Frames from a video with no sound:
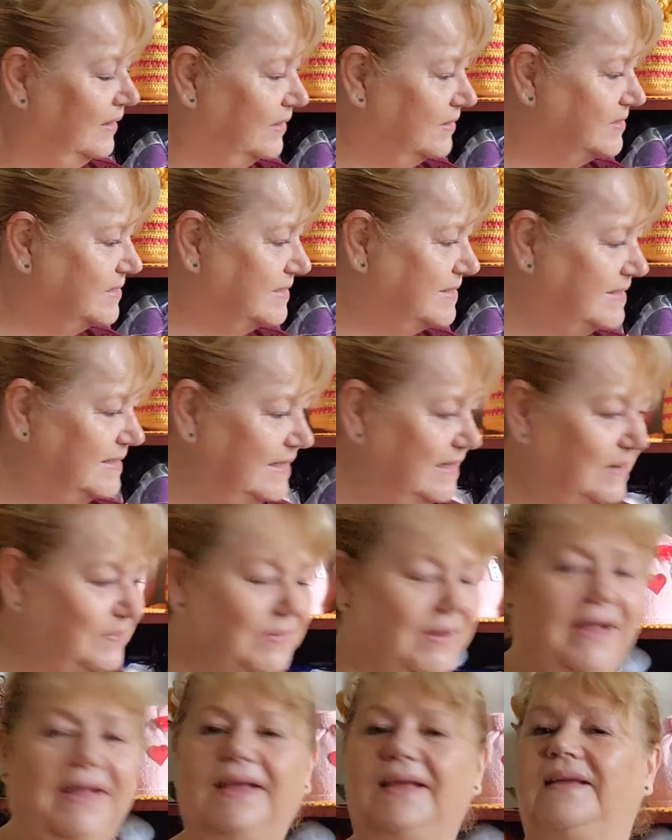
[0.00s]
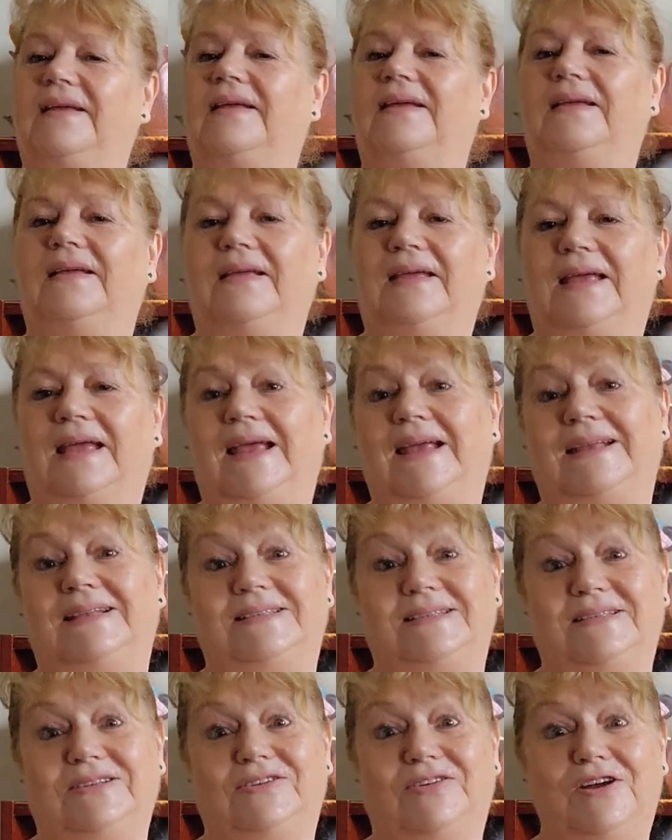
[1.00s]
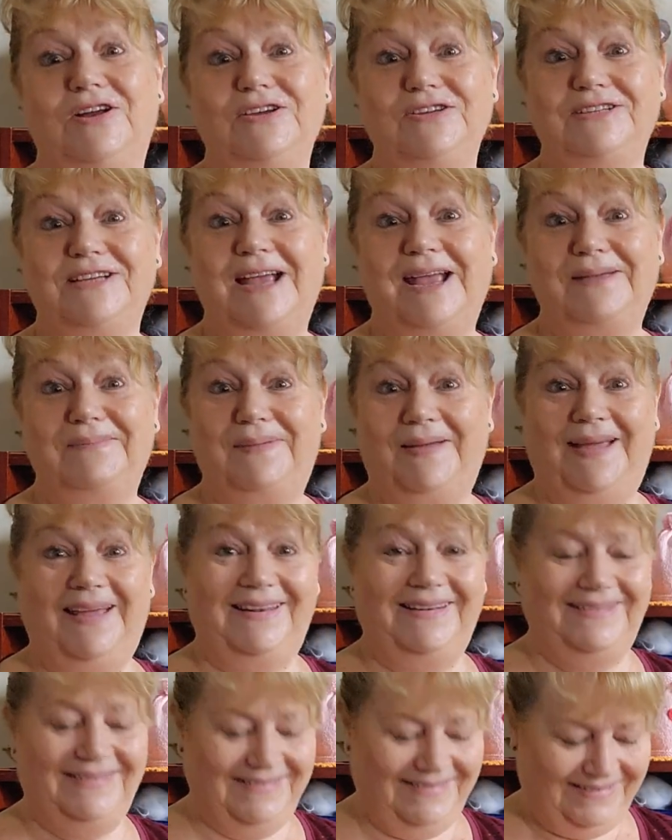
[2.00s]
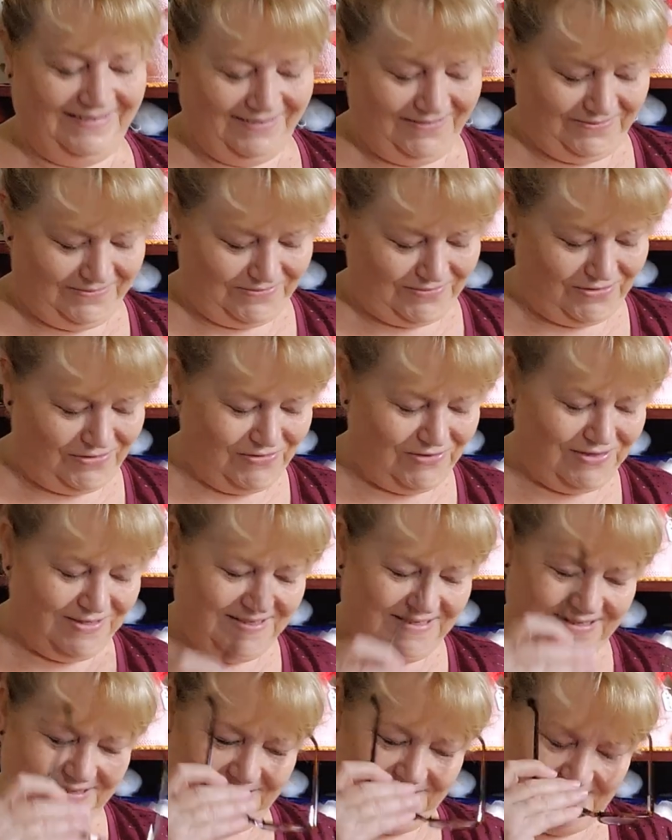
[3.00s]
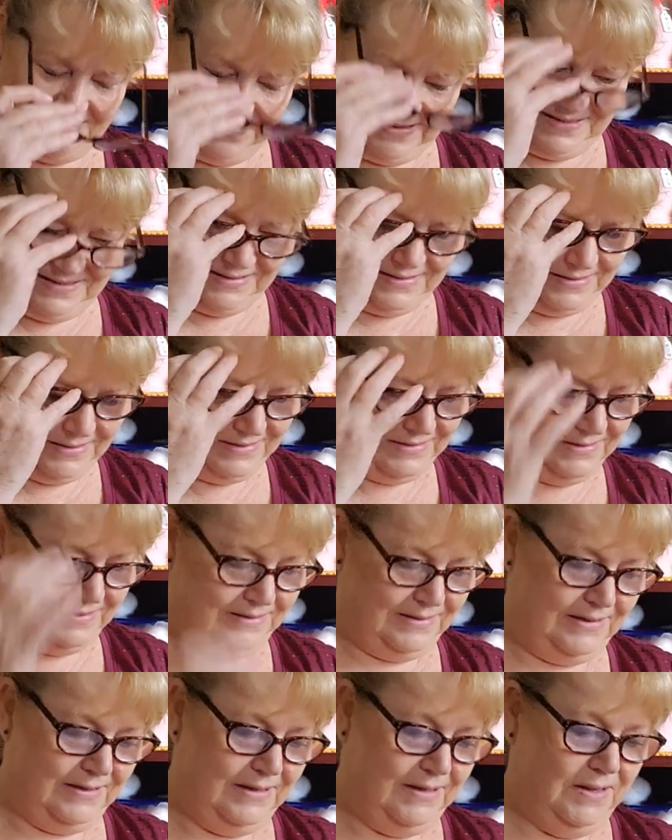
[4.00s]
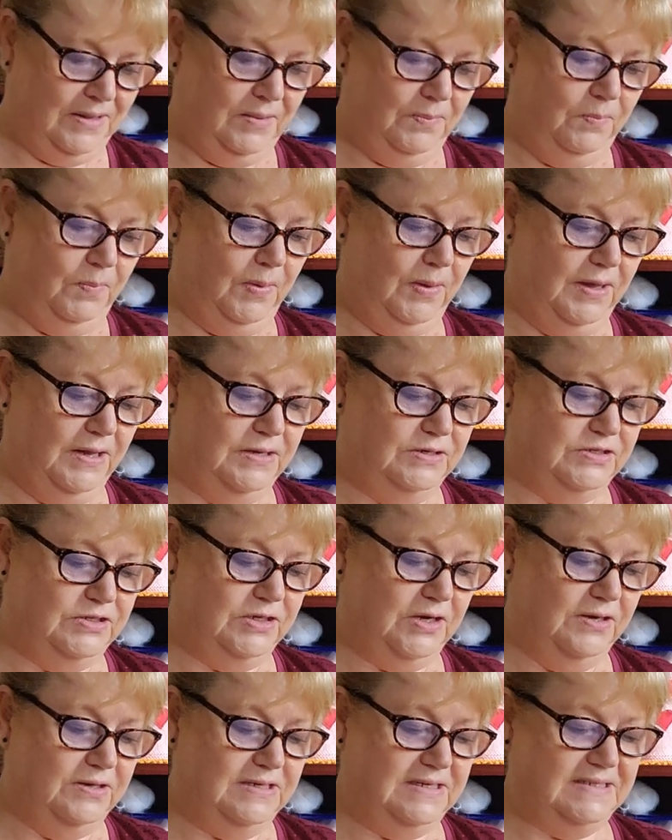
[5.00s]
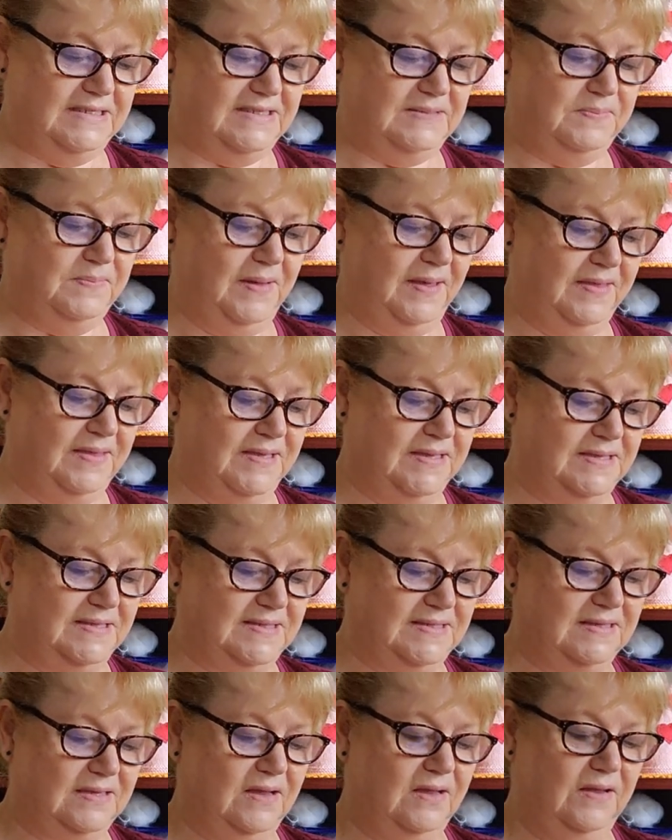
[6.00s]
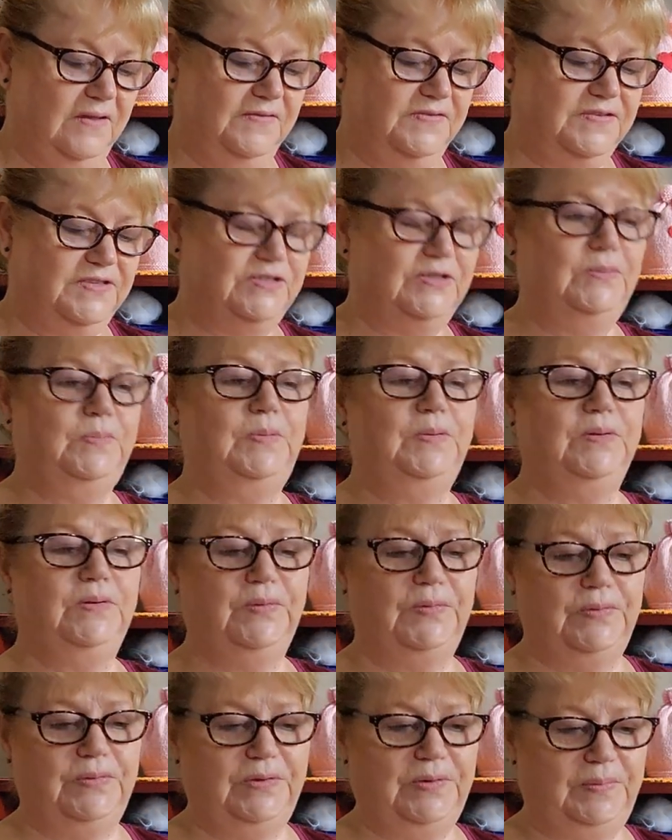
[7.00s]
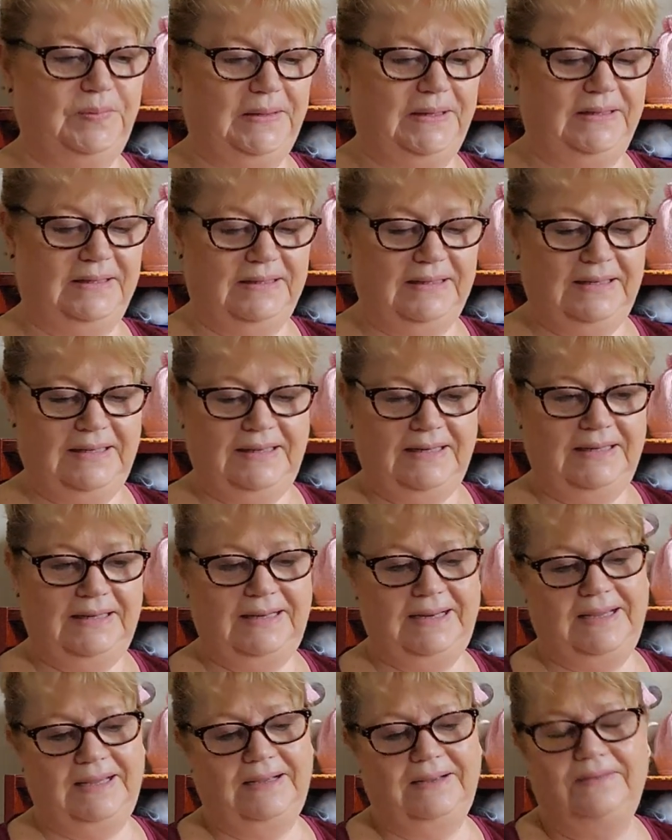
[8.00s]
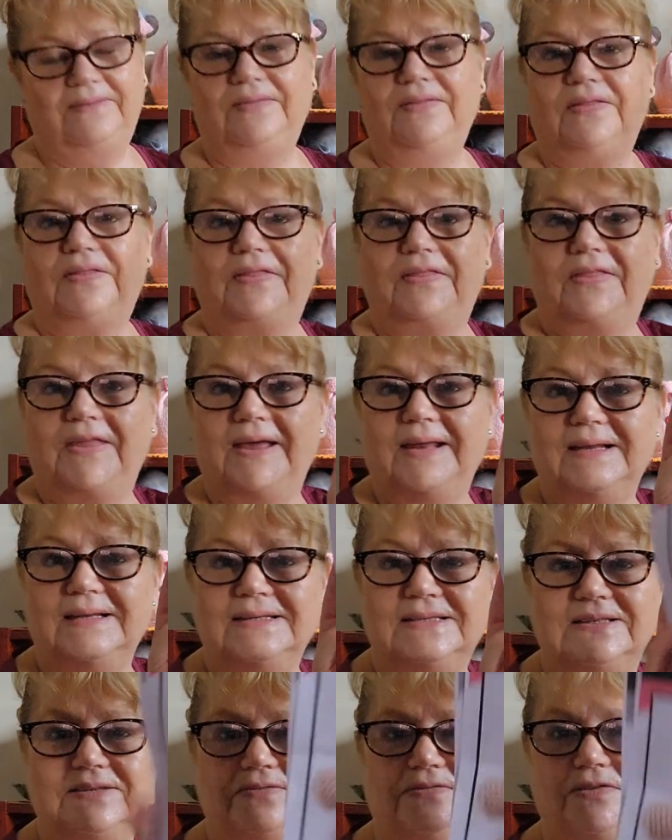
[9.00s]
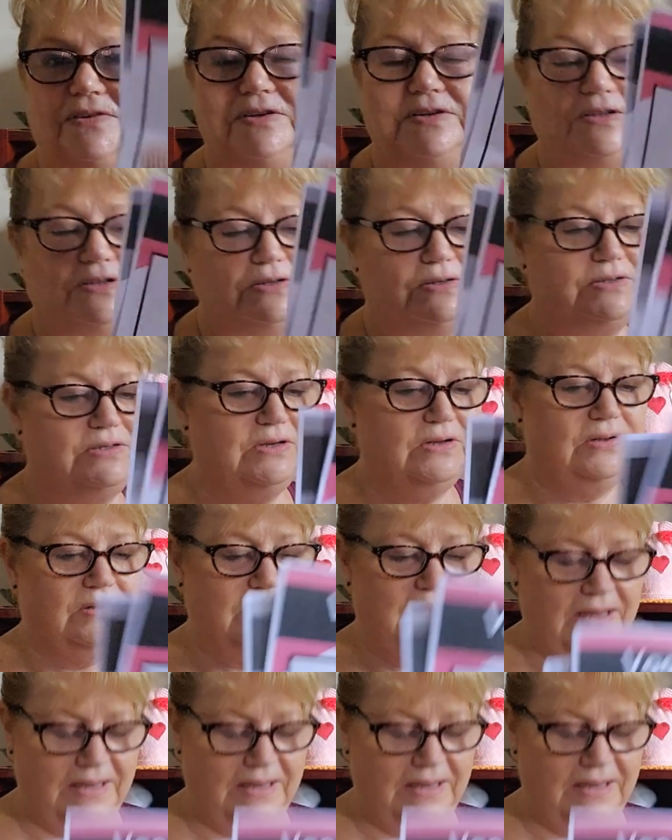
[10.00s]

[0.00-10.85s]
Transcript: I'll just need my, it's a crochet pattern, of course, by Jonas Mathis of Supergurumi. Now, that is the Voodoo Doll,